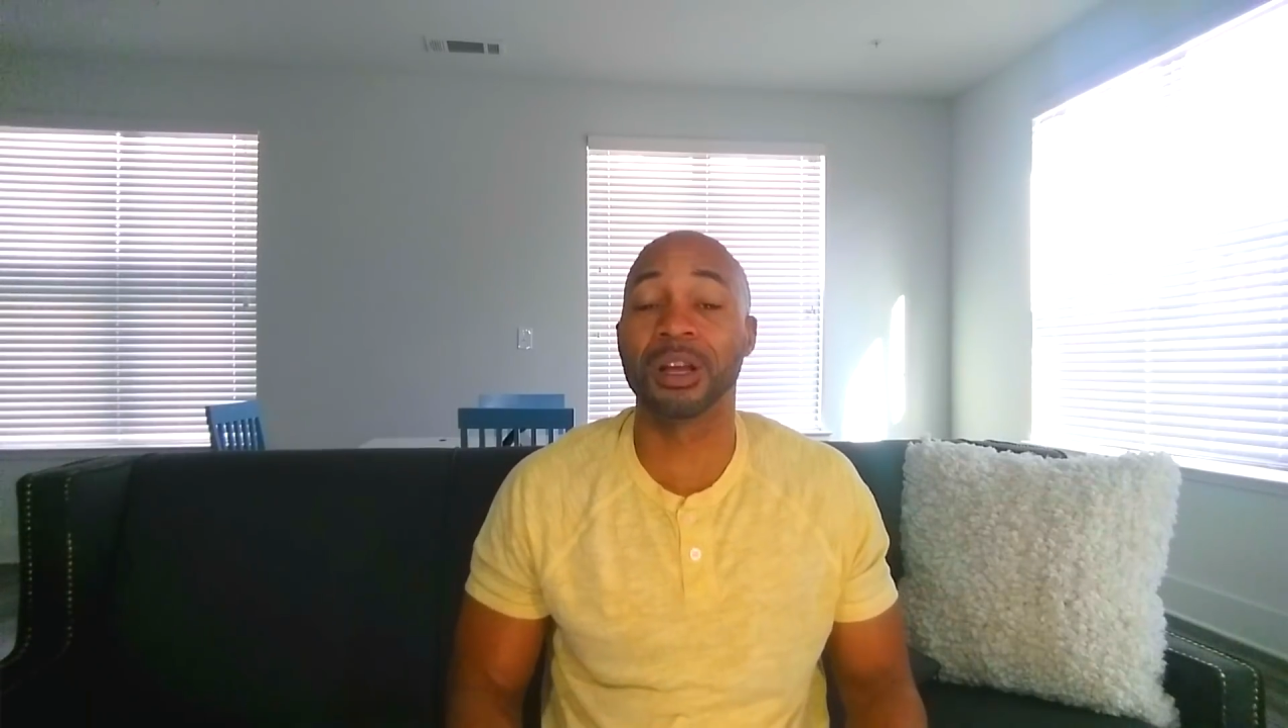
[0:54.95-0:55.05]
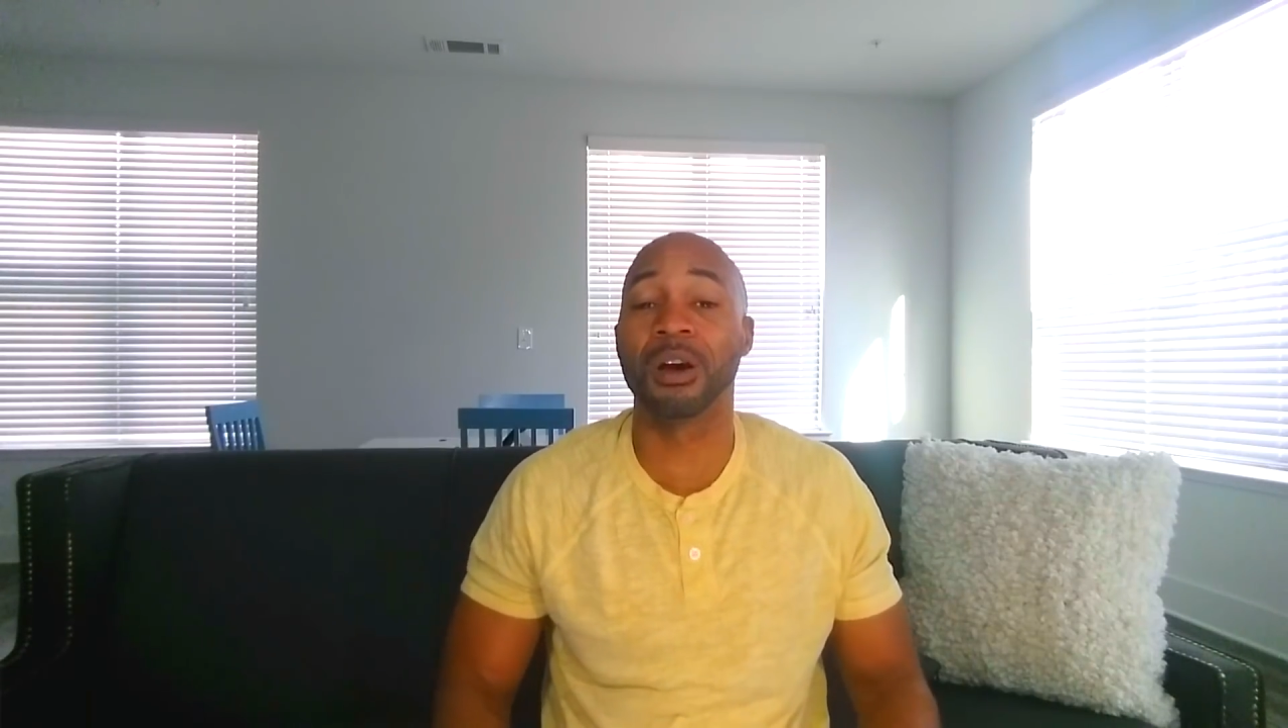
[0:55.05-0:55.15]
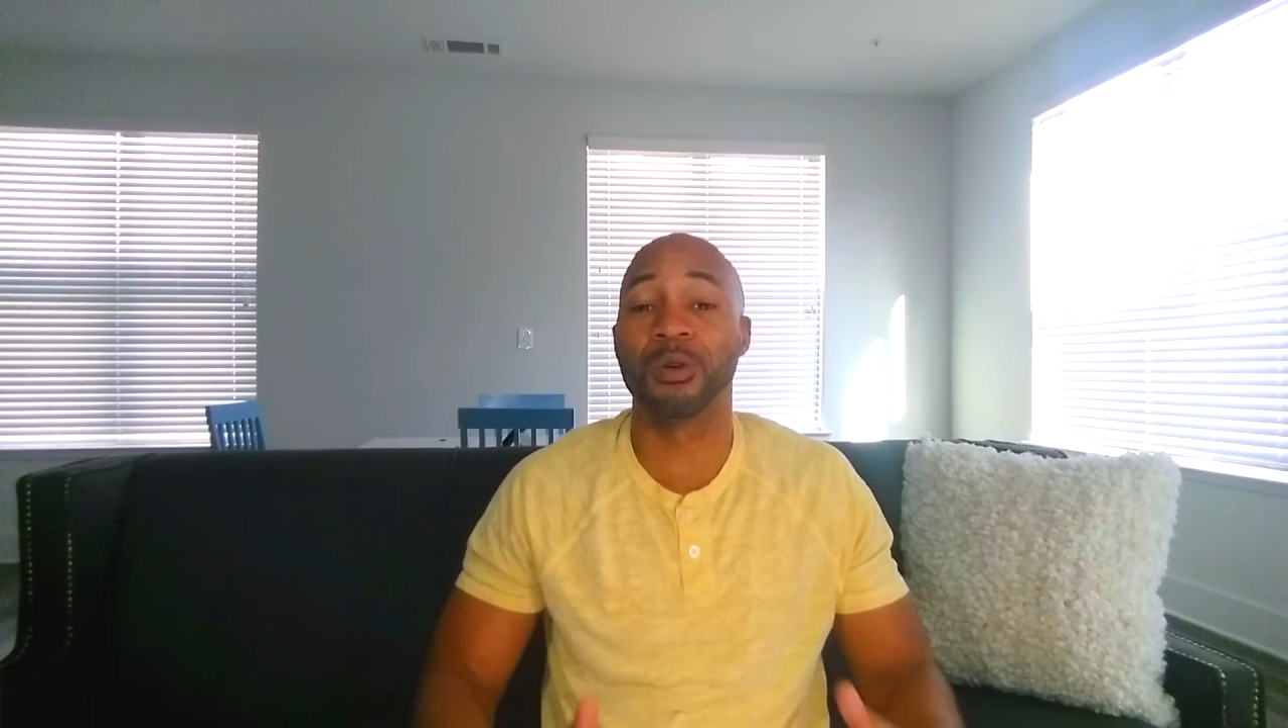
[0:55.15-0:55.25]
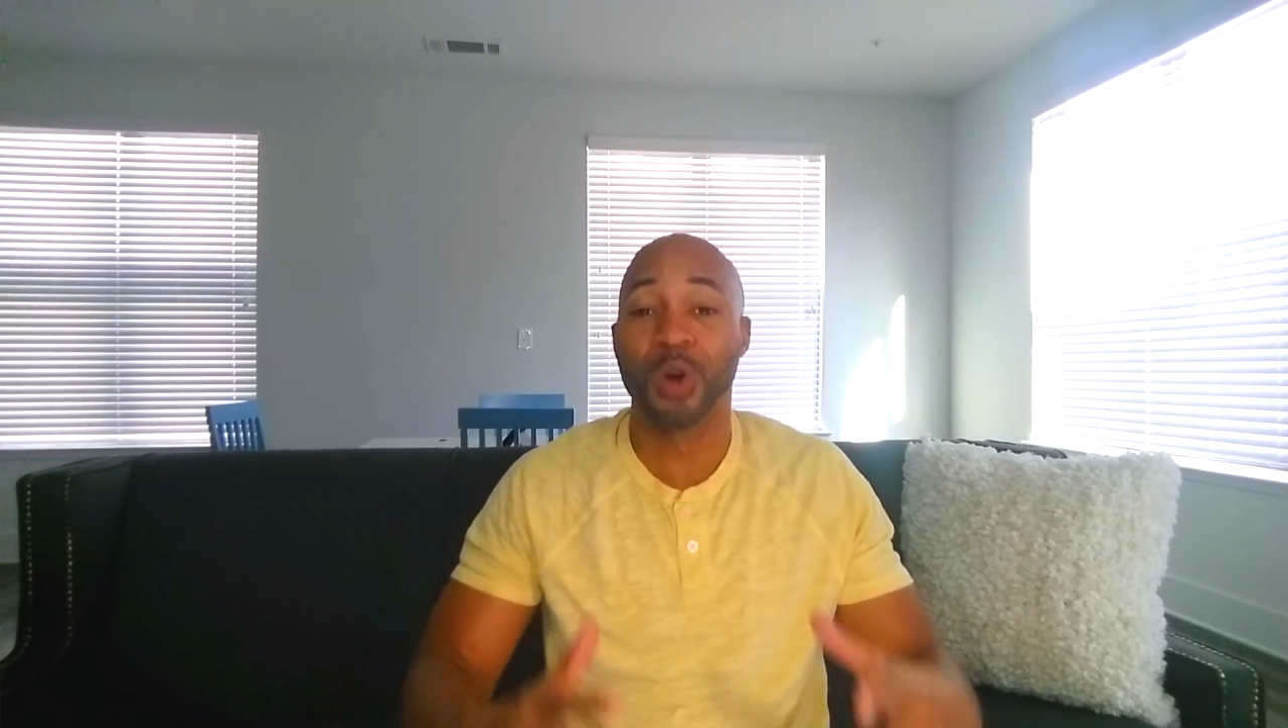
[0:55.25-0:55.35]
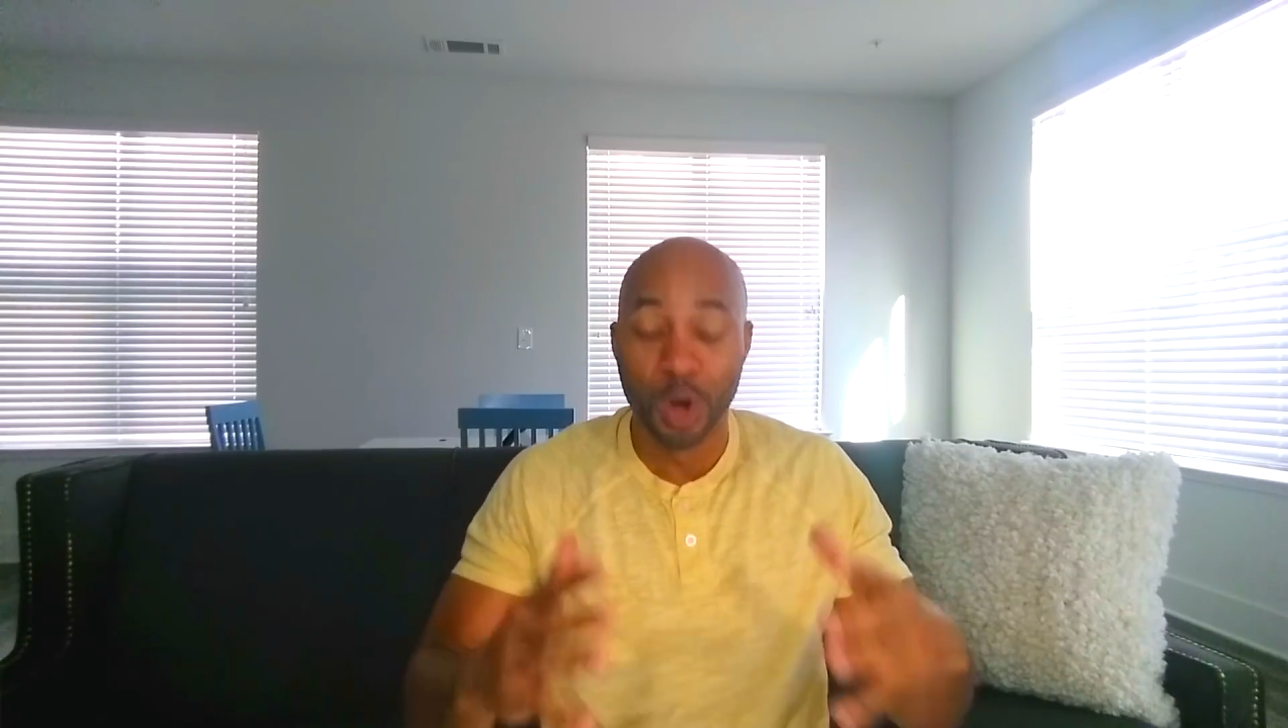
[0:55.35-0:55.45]

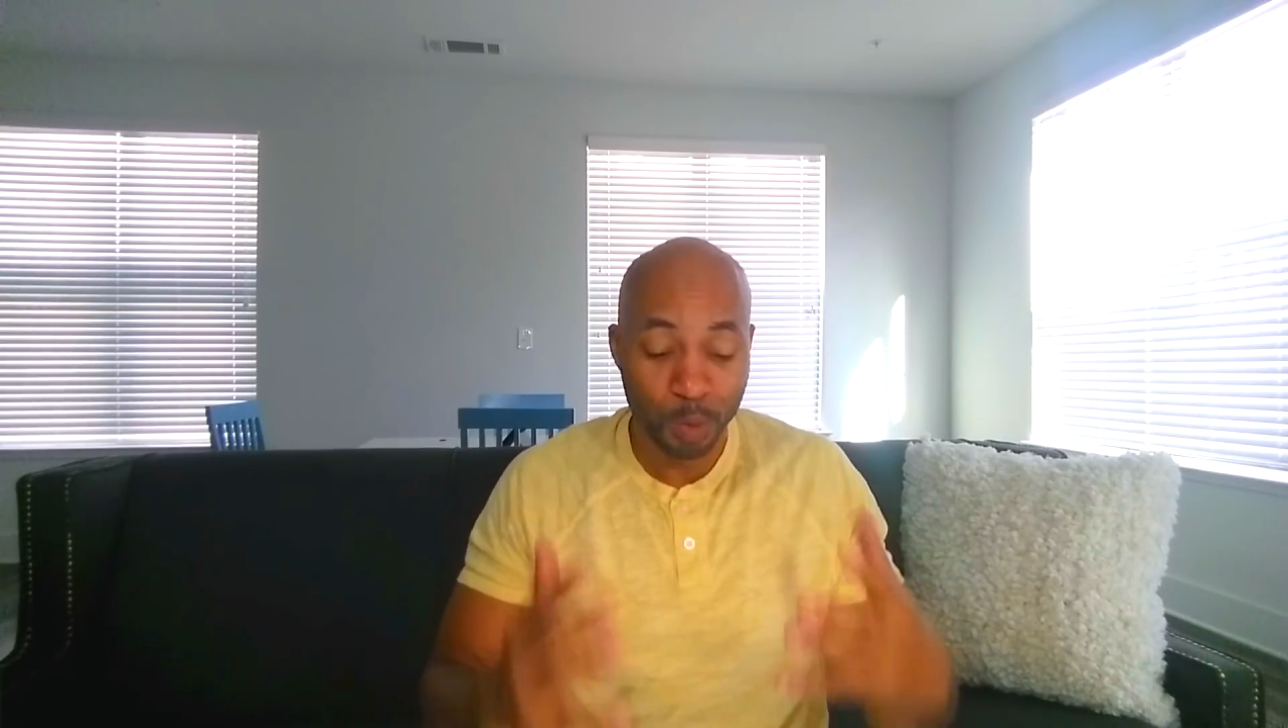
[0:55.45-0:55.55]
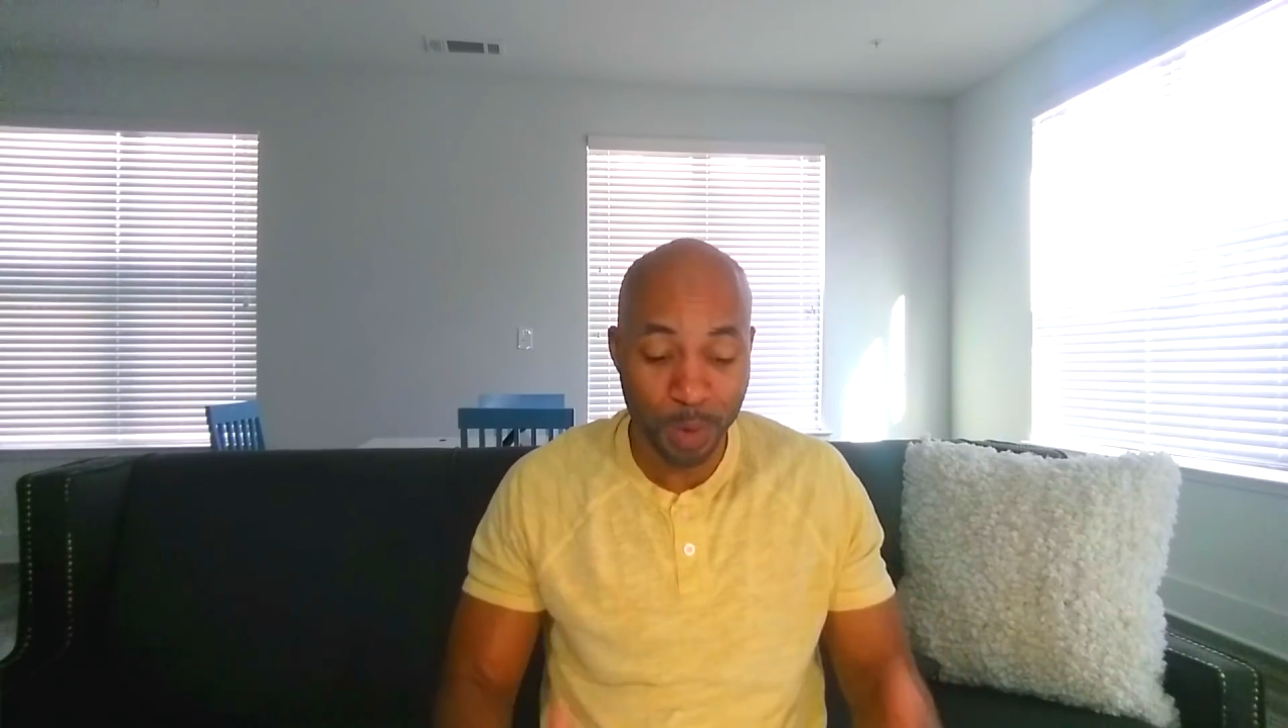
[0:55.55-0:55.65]
know